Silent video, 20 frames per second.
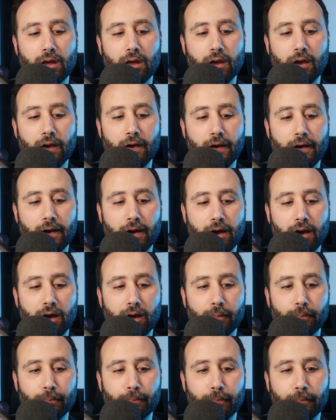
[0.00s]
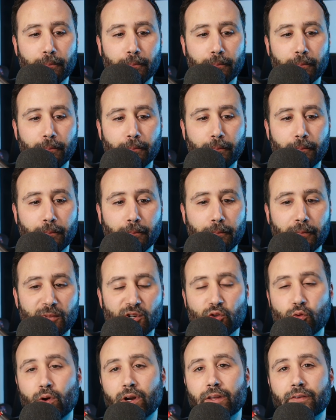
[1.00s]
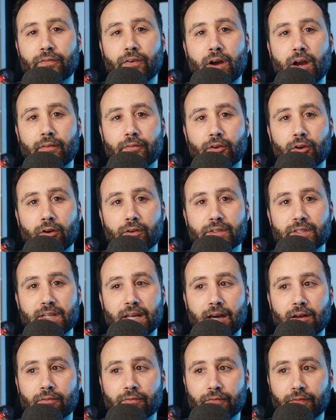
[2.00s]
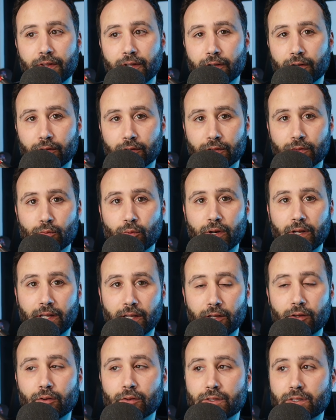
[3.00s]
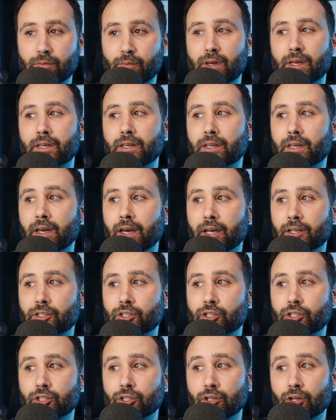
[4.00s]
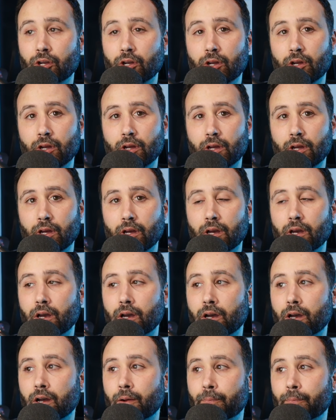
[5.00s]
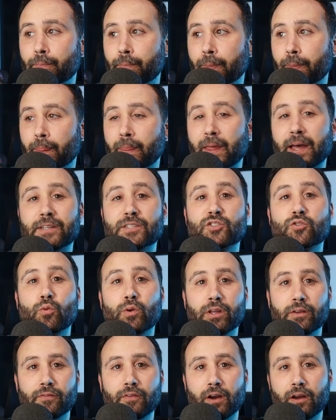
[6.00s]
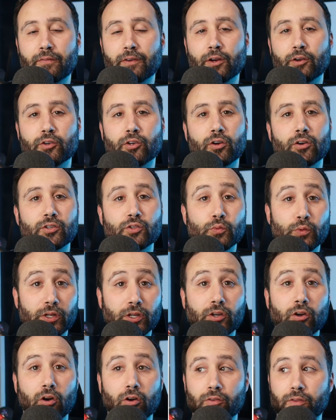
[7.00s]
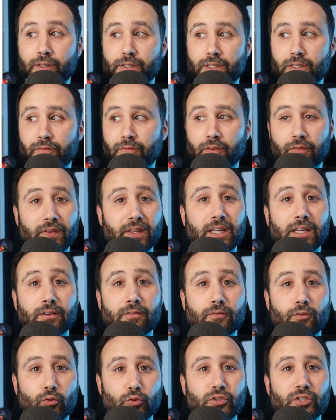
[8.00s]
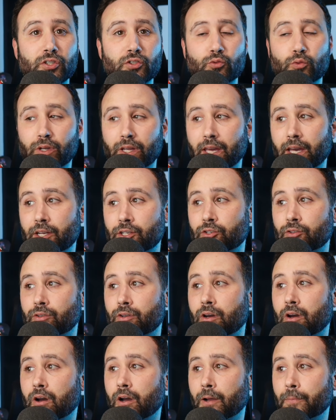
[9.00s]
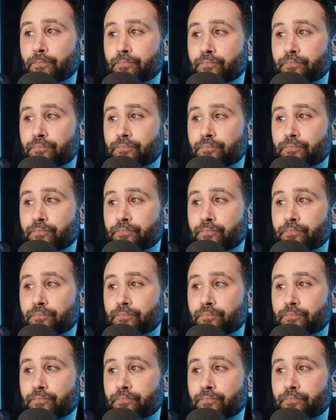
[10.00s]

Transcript: 25 yards downfield when he goes to make a catch, that's 25 air yards, regardless of if he converts into a catch or not.